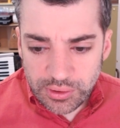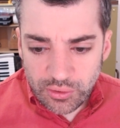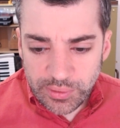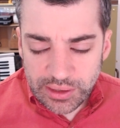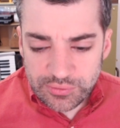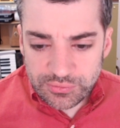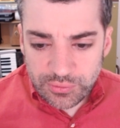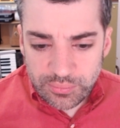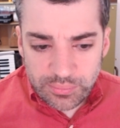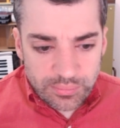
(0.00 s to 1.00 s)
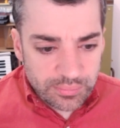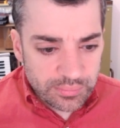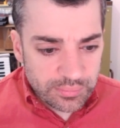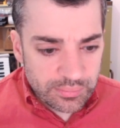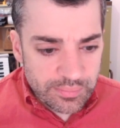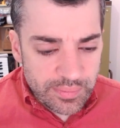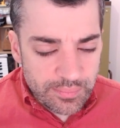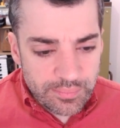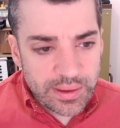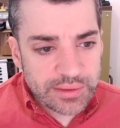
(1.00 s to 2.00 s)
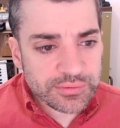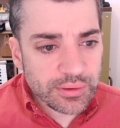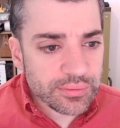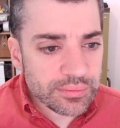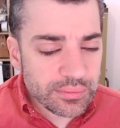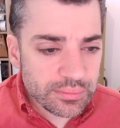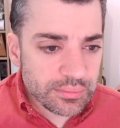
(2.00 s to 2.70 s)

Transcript: know, but I assume b- based on